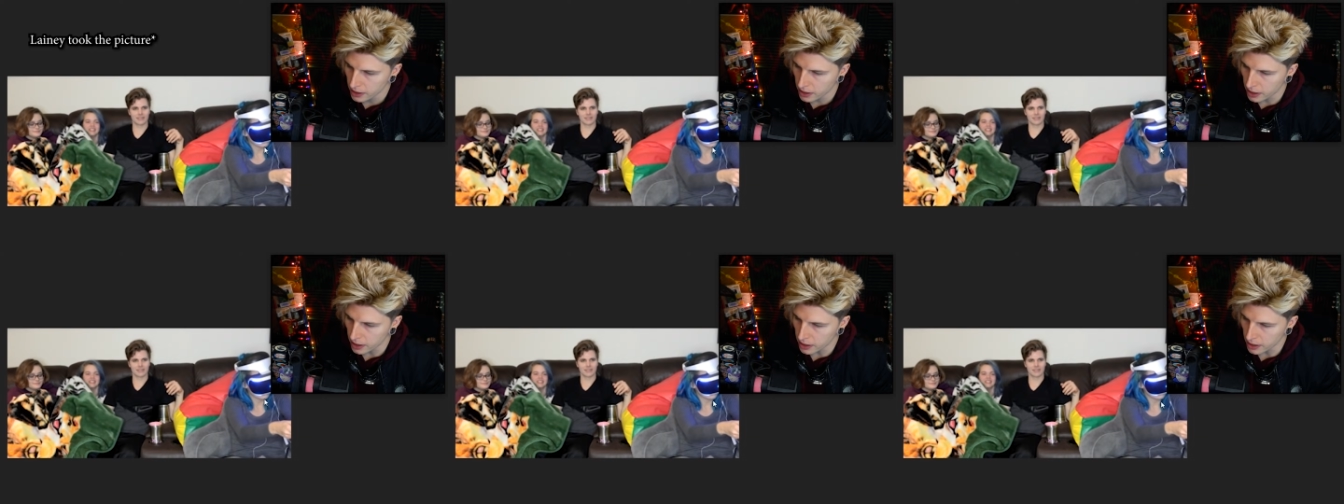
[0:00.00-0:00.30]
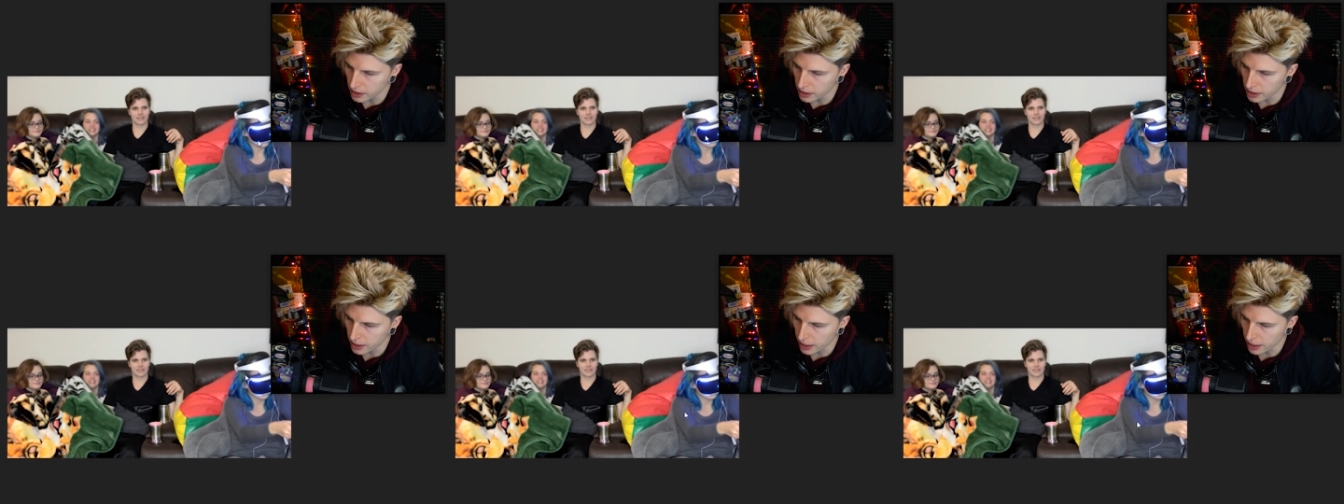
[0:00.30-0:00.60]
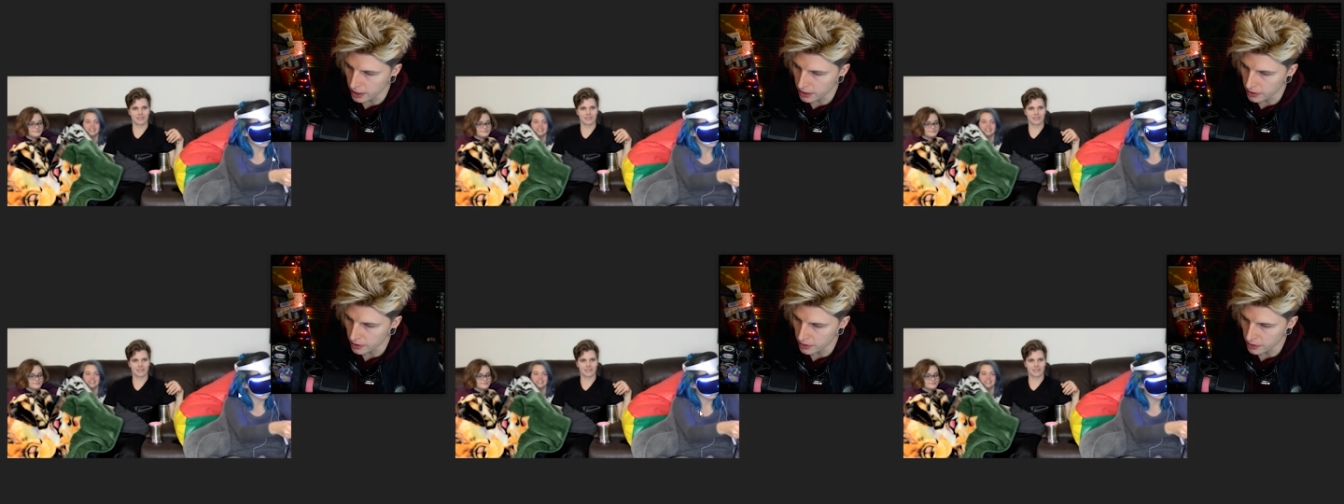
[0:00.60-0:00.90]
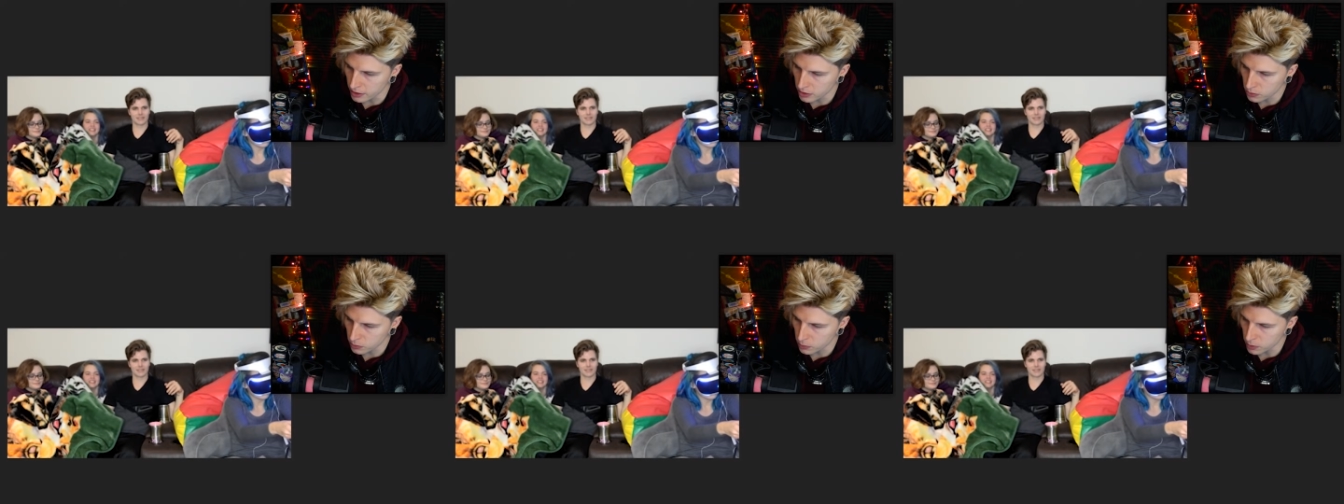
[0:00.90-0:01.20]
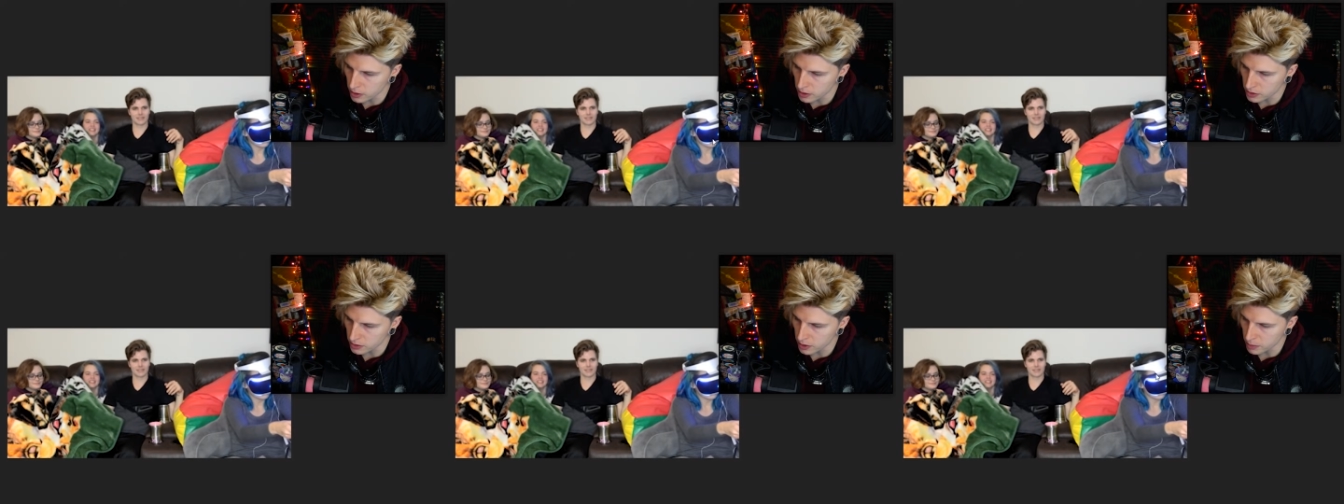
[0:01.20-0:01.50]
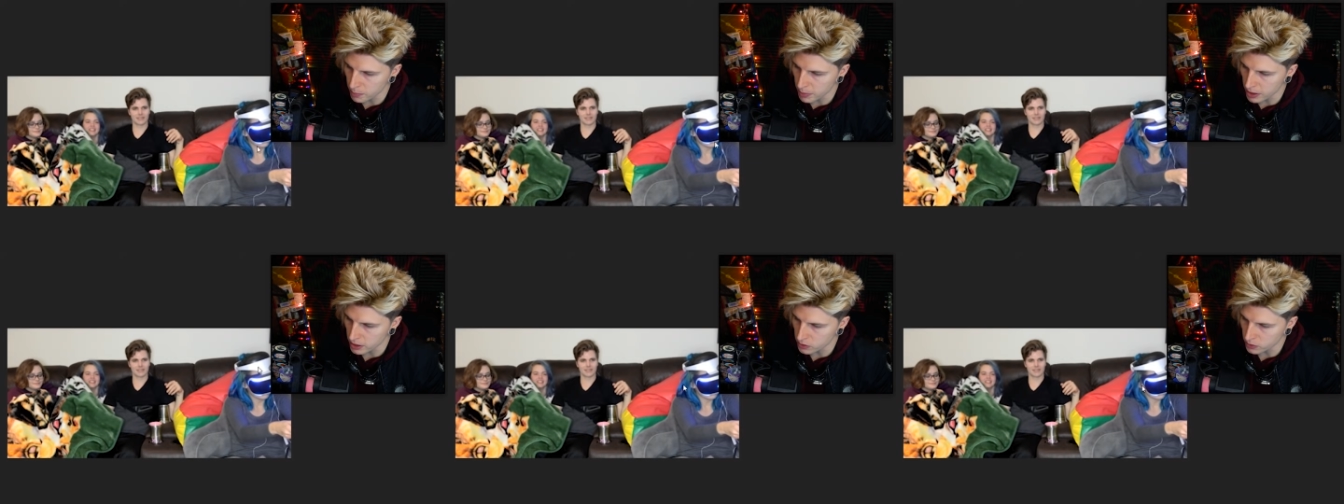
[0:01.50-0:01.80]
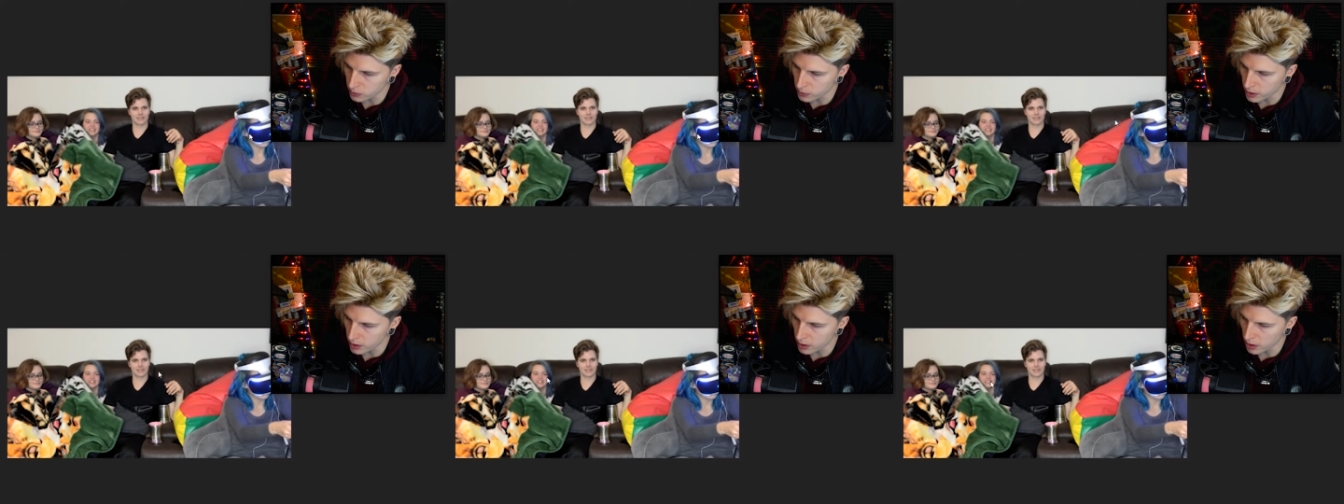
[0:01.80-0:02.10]
Uh, I, this was the
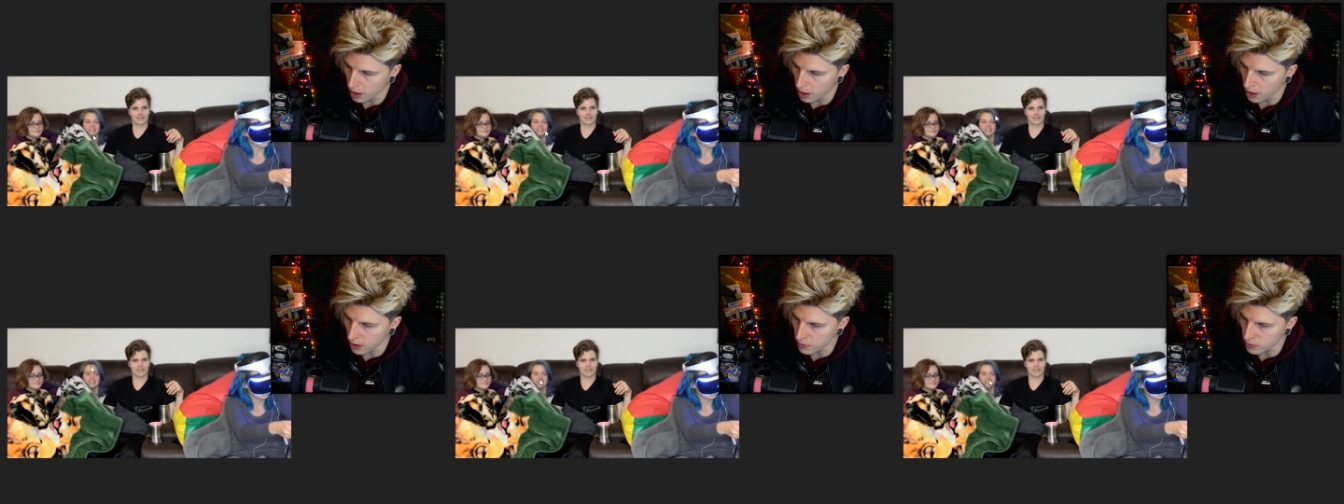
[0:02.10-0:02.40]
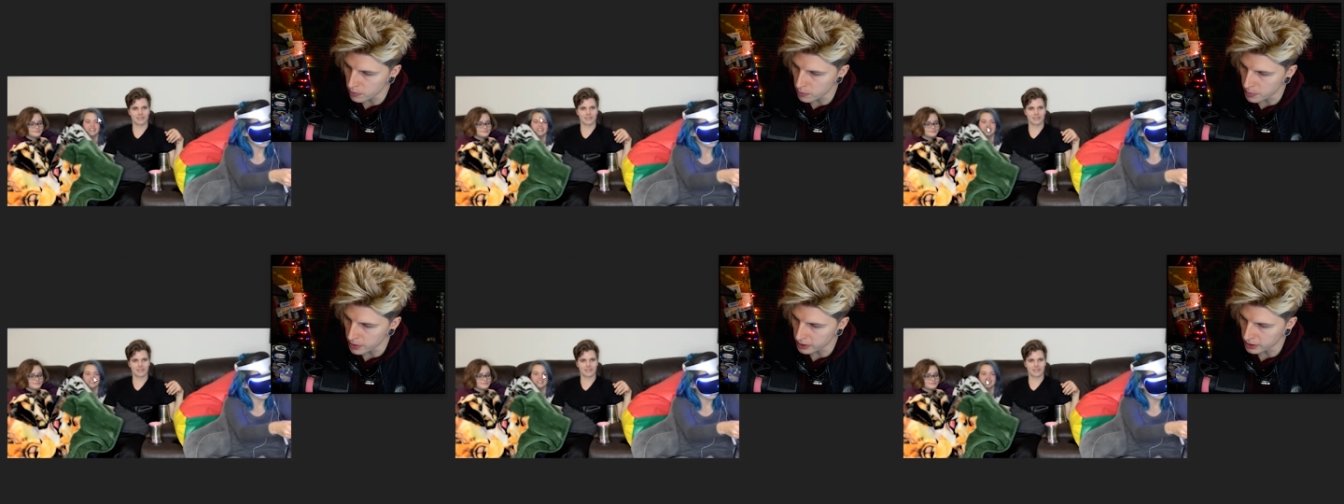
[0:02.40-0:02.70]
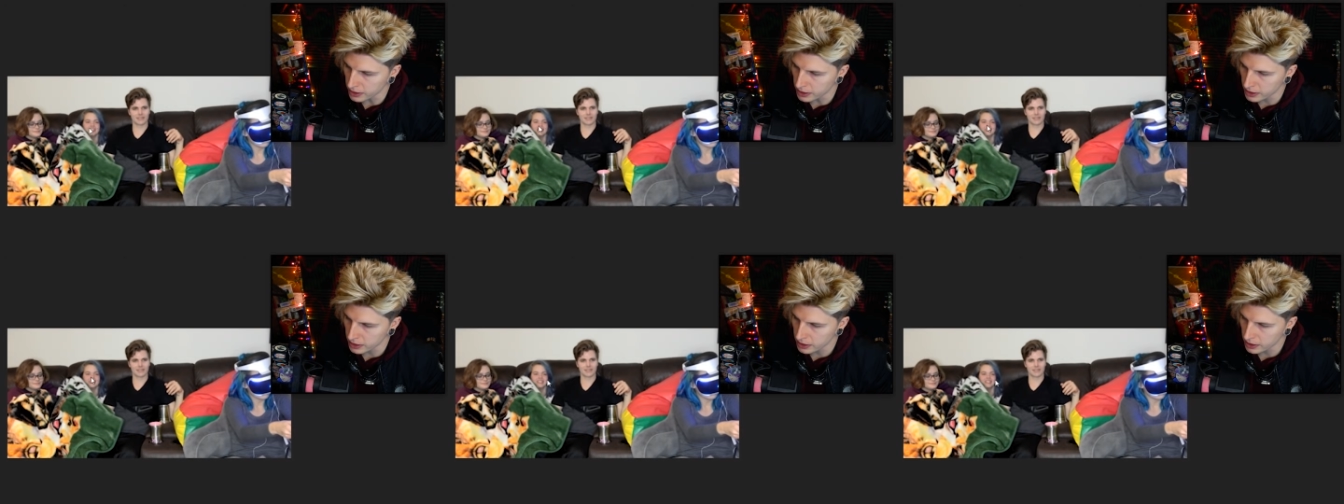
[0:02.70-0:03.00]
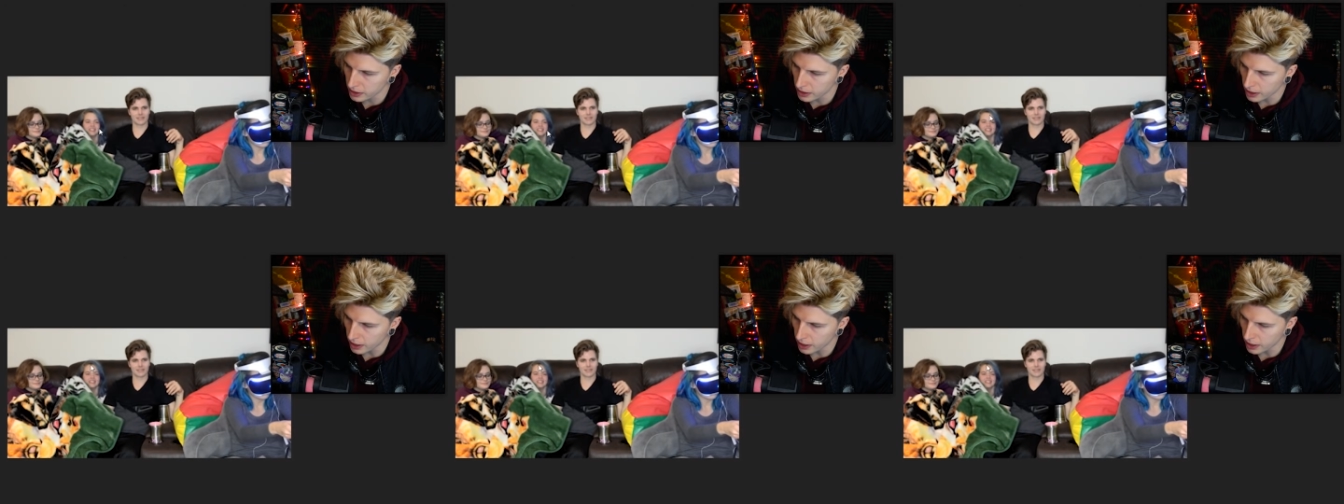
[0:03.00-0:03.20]
best friend of Billie